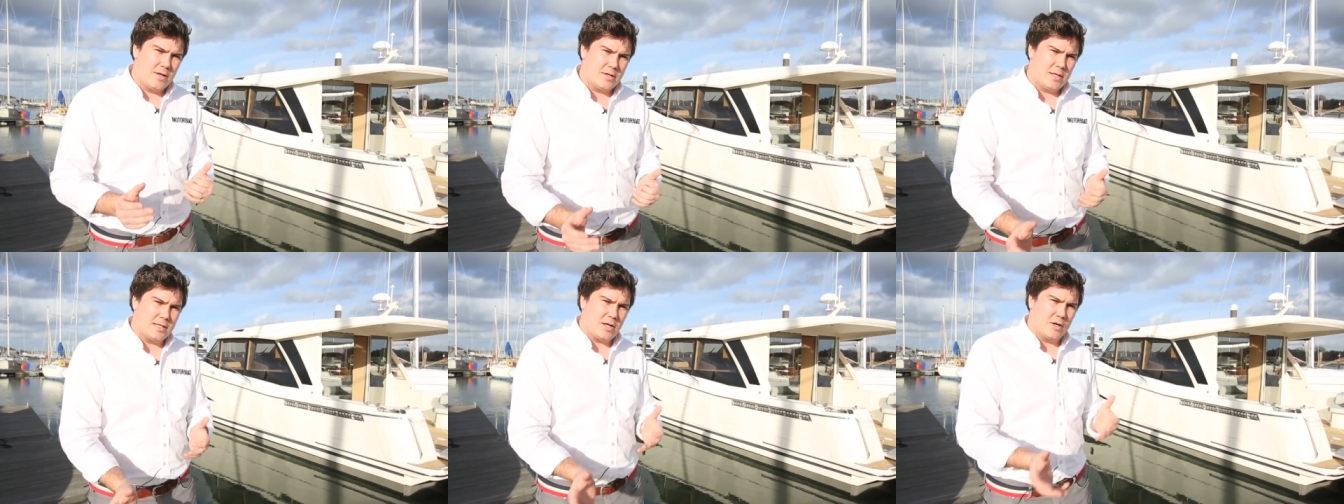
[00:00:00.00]

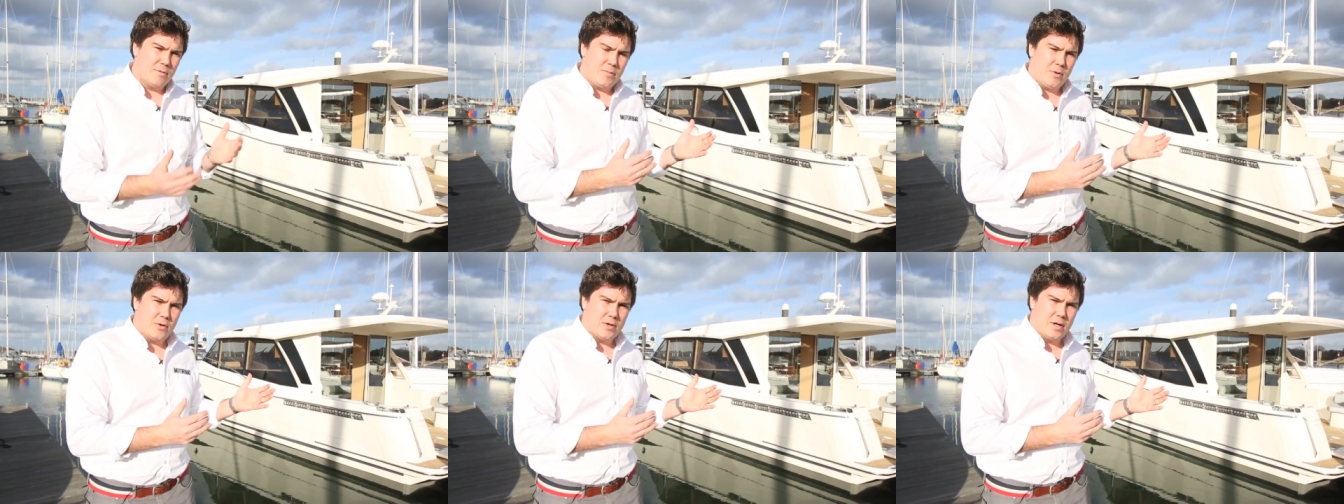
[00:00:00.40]
So let's get
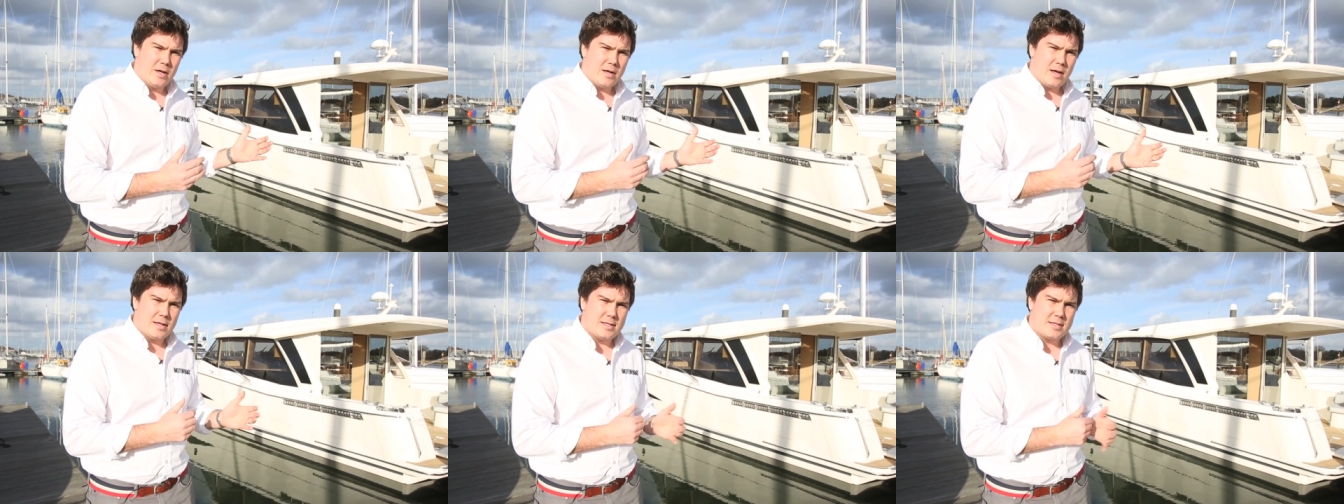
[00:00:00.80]
on board
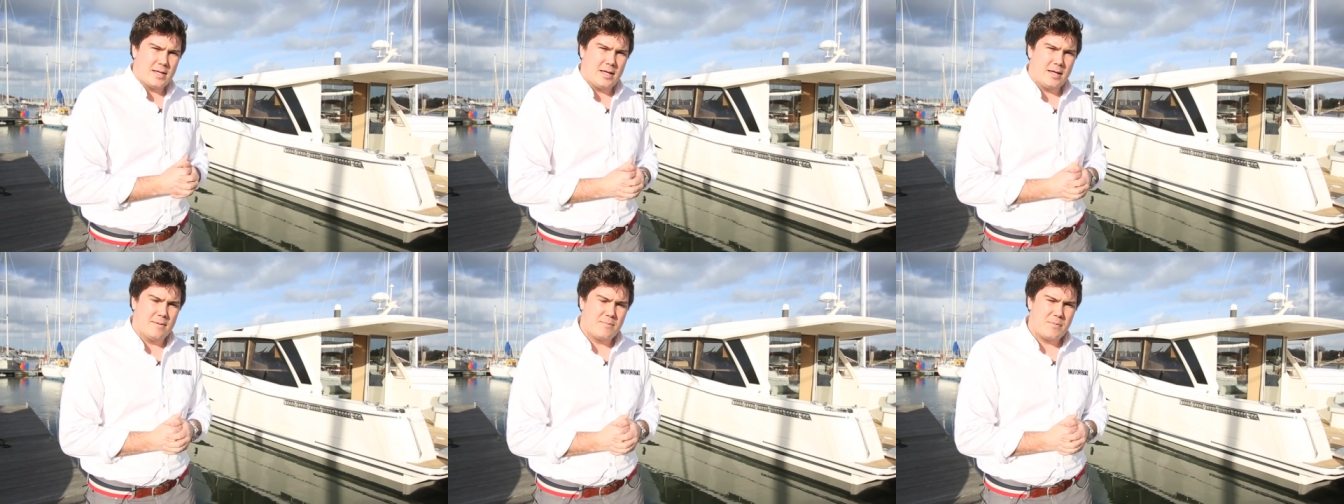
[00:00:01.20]
and
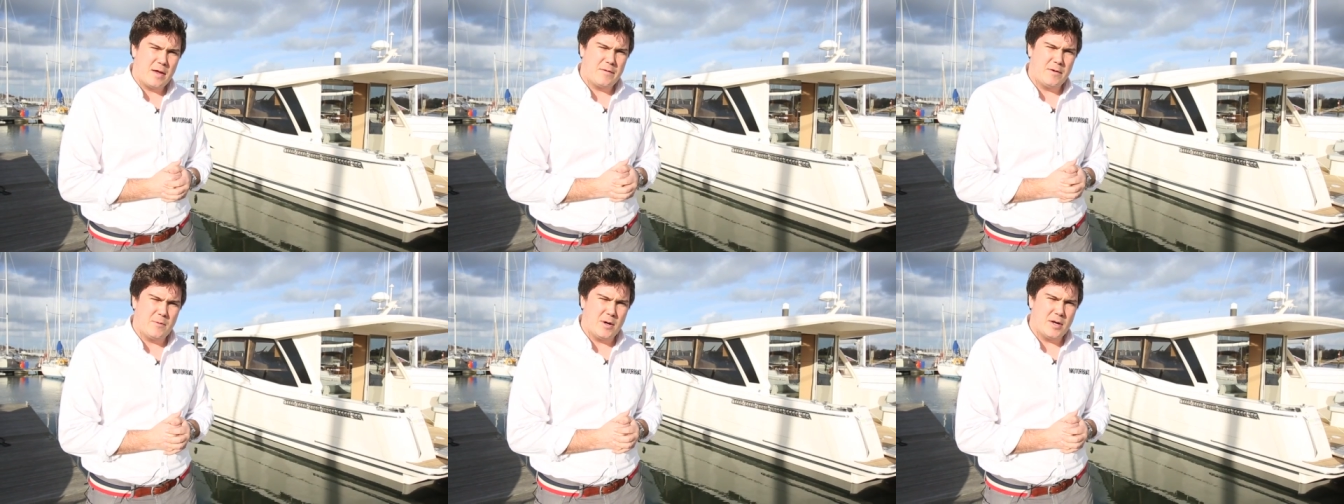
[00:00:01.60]
see
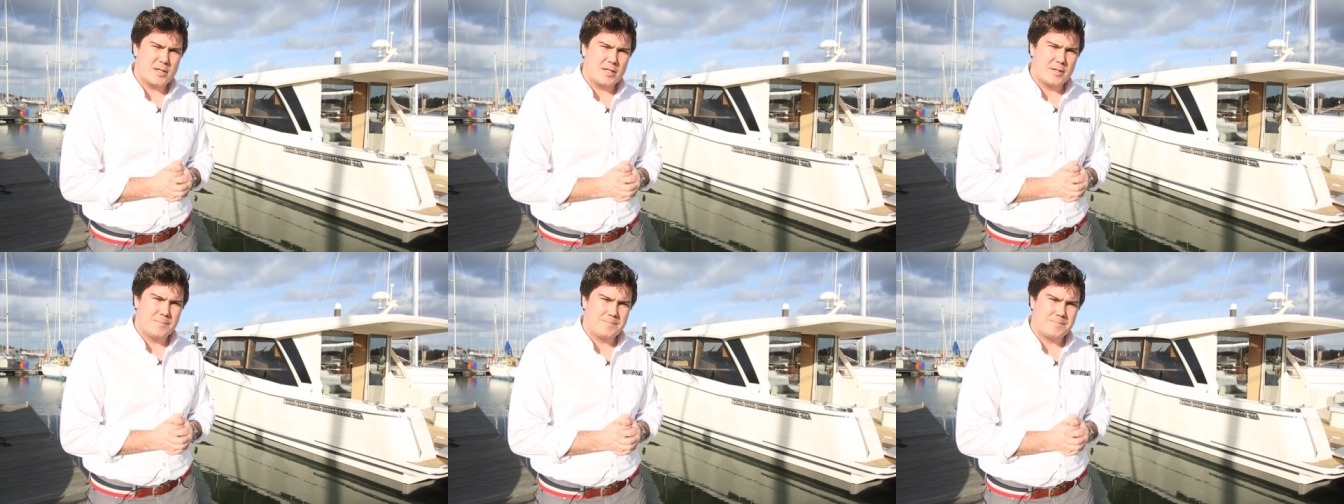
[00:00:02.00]
if it
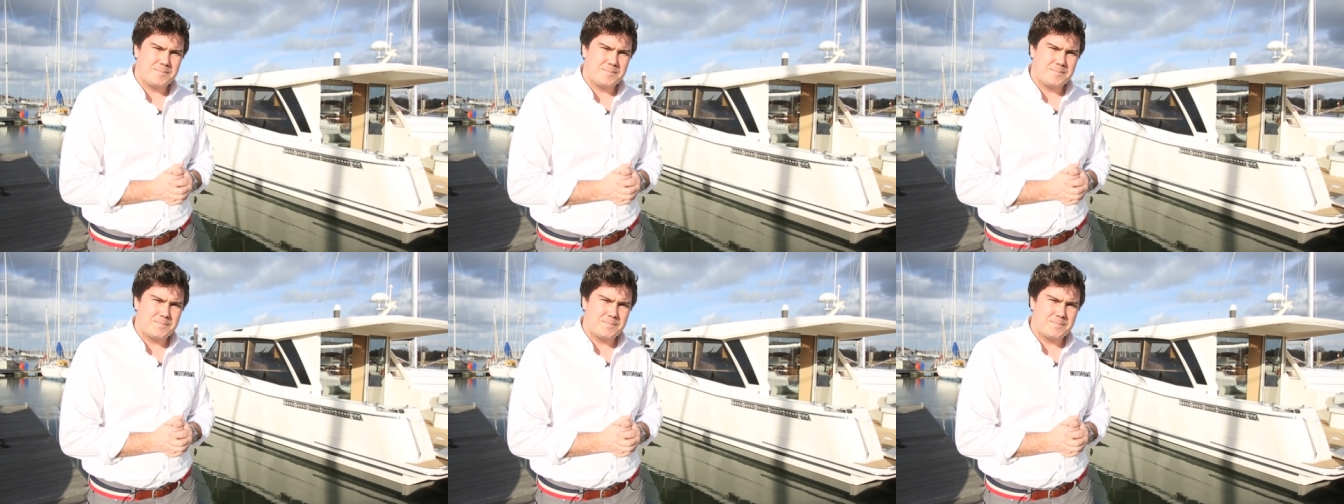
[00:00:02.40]
works.